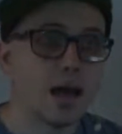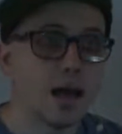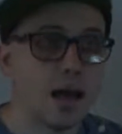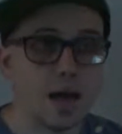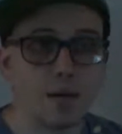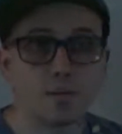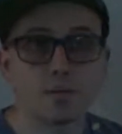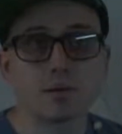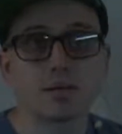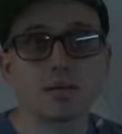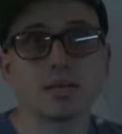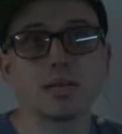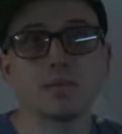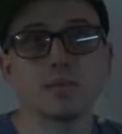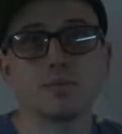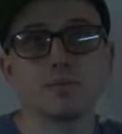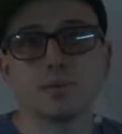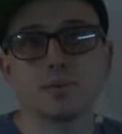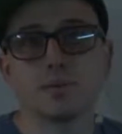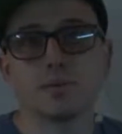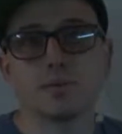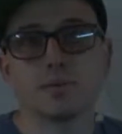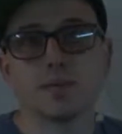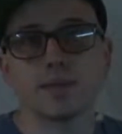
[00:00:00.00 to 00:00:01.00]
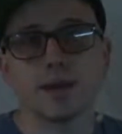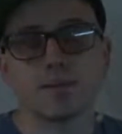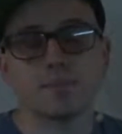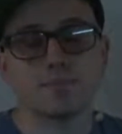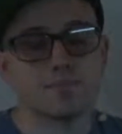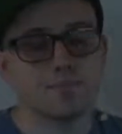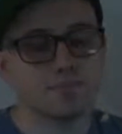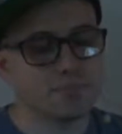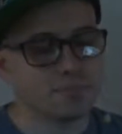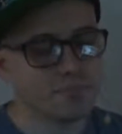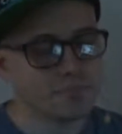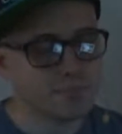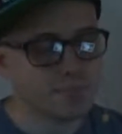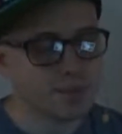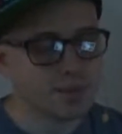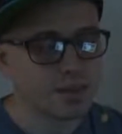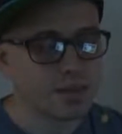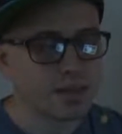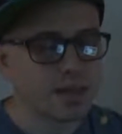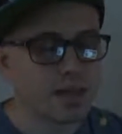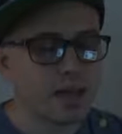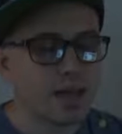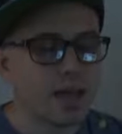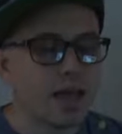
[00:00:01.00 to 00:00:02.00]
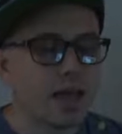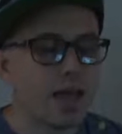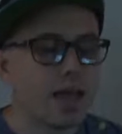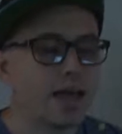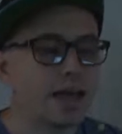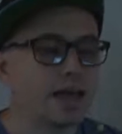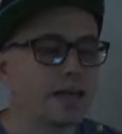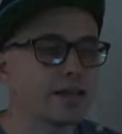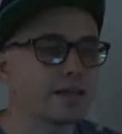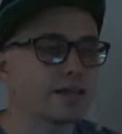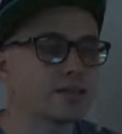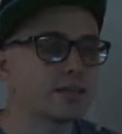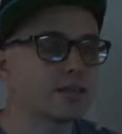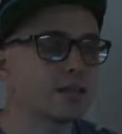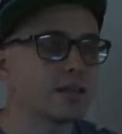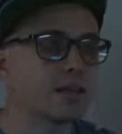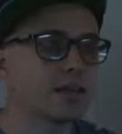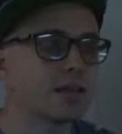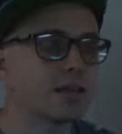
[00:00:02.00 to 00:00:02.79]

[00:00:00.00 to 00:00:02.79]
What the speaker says: I'm going to keep doing that. And